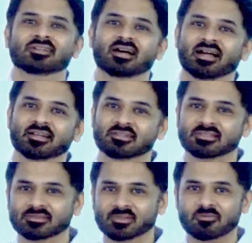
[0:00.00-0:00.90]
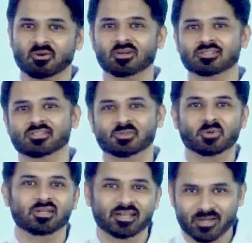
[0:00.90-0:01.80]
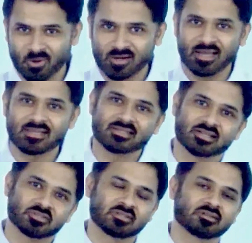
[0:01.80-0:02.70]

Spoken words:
and of course it's only an online session.